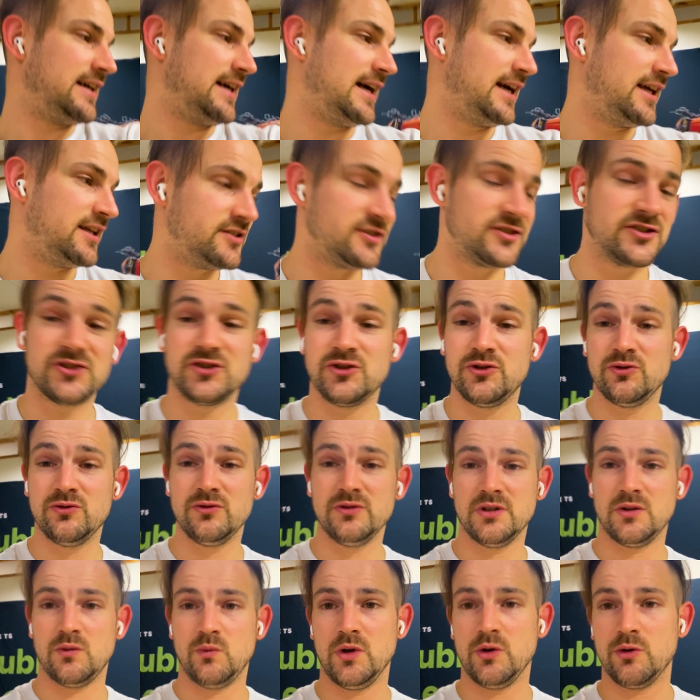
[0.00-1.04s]
and
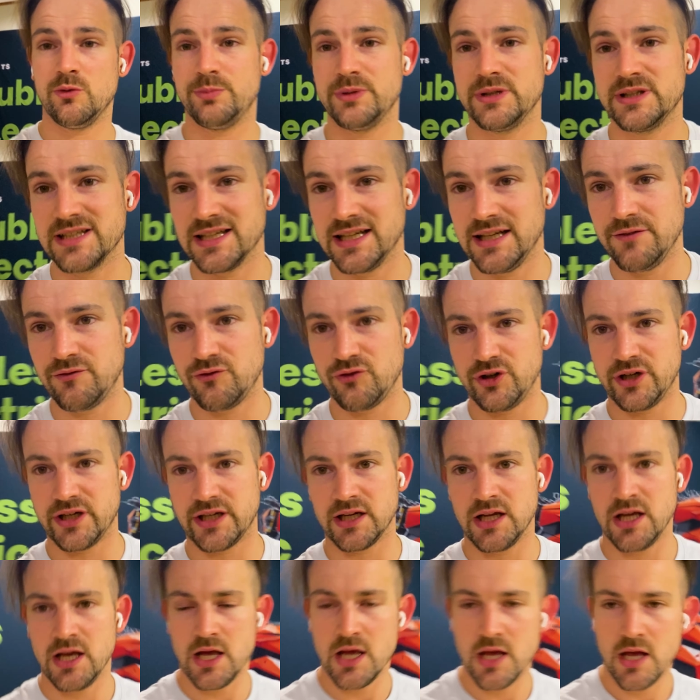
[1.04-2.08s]
soon we will be
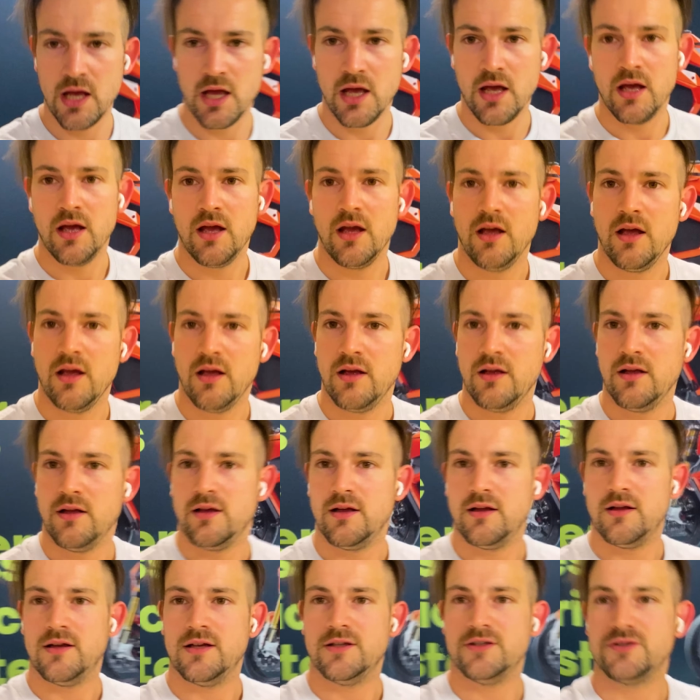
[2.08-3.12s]
delivering,
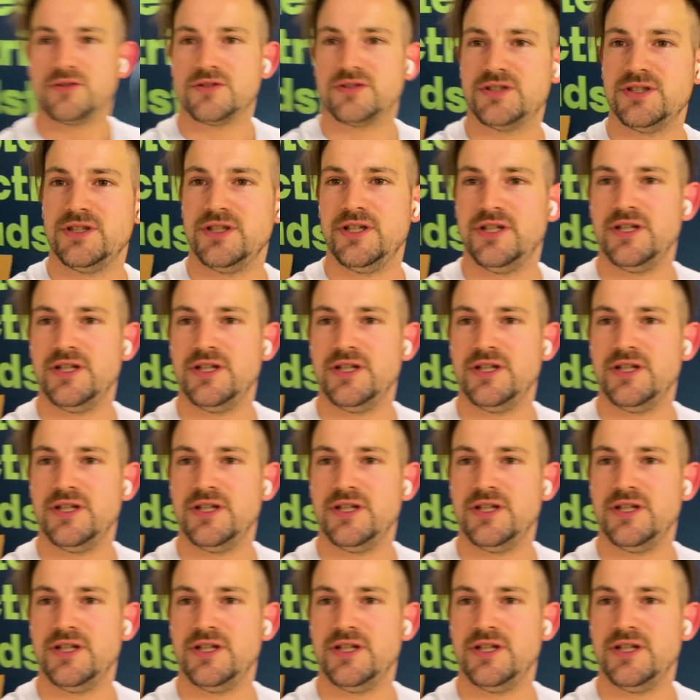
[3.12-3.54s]
as you can see